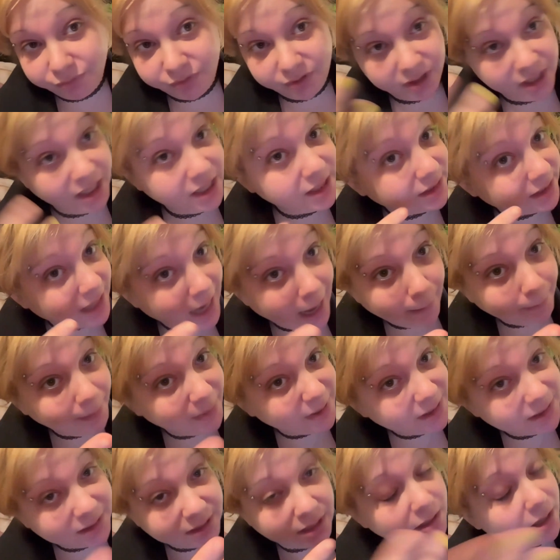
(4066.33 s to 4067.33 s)
This
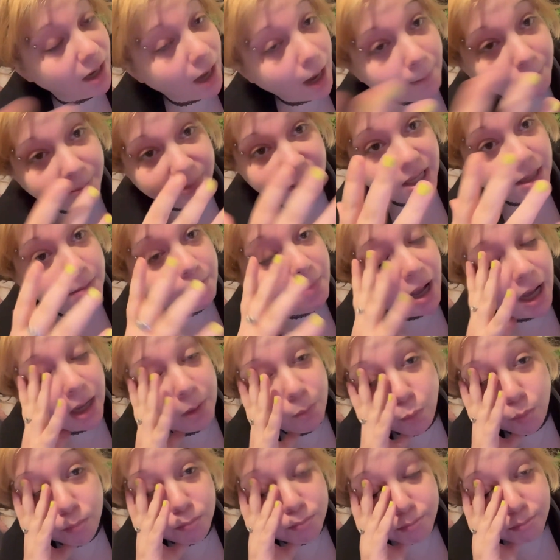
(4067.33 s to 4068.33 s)
happens to not be
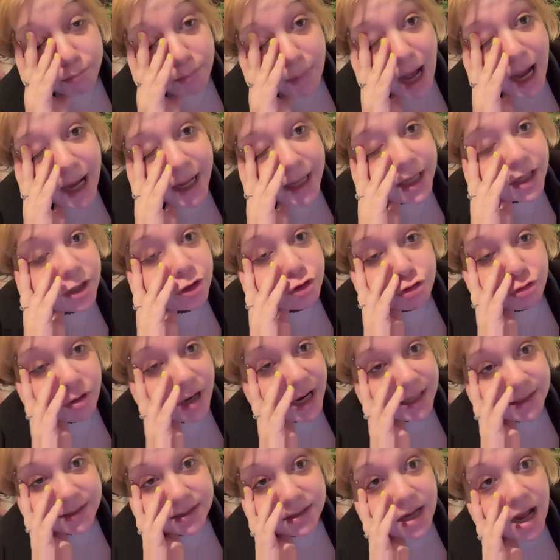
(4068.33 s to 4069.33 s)
my
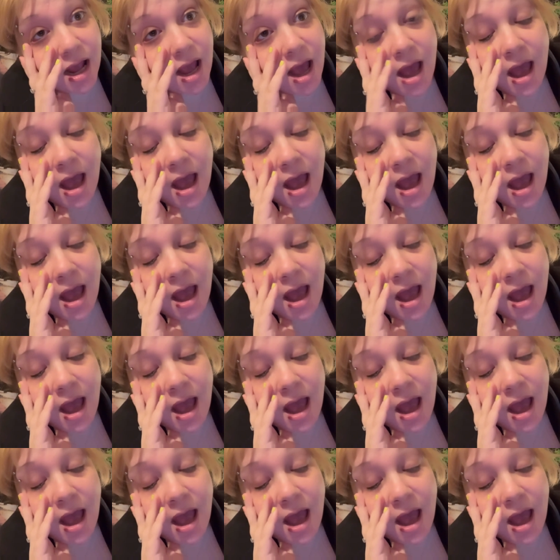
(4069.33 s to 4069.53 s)
interest